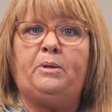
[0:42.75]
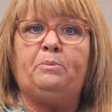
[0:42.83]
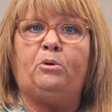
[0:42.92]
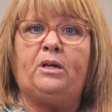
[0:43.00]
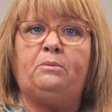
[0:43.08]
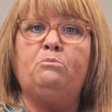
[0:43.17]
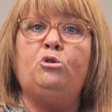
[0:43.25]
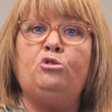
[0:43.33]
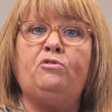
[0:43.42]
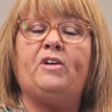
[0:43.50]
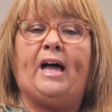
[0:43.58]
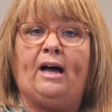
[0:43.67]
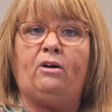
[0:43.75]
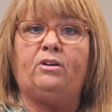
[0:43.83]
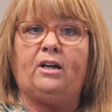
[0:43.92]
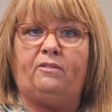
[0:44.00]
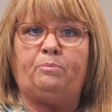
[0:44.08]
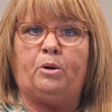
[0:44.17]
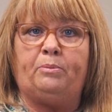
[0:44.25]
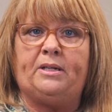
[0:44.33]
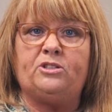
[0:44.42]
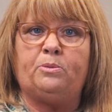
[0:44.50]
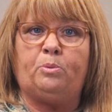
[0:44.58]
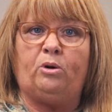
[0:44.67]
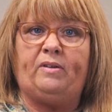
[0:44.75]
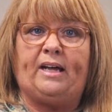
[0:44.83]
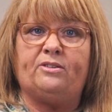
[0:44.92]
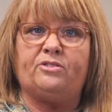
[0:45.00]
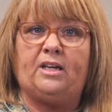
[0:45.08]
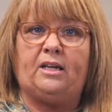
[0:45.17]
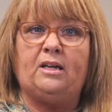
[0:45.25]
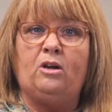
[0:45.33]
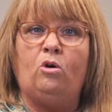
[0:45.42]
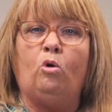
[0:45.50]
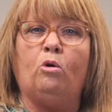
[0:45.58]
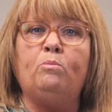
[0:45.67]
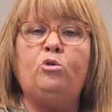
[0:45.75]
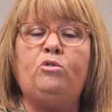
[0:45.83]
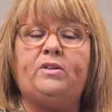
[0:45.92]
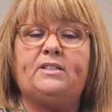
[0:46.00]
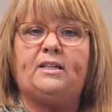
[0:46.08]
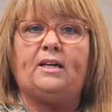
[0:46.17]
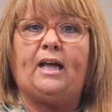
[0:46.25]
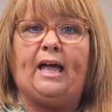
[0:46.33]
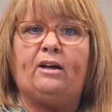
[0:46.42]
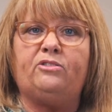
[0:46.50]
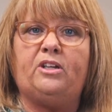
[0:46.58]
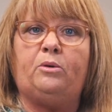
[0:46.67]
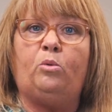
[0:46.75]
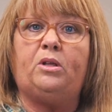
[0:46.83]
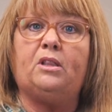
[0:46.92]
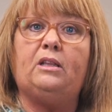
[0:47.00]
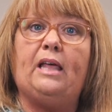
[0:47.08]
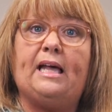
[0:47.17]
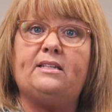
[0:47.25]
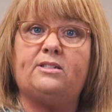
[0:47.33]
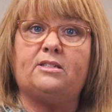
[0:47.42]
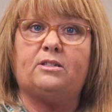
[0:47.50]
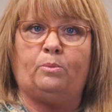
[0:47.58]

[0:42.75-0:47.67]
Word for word: people can move out of permanent supportive housing or move into housing with less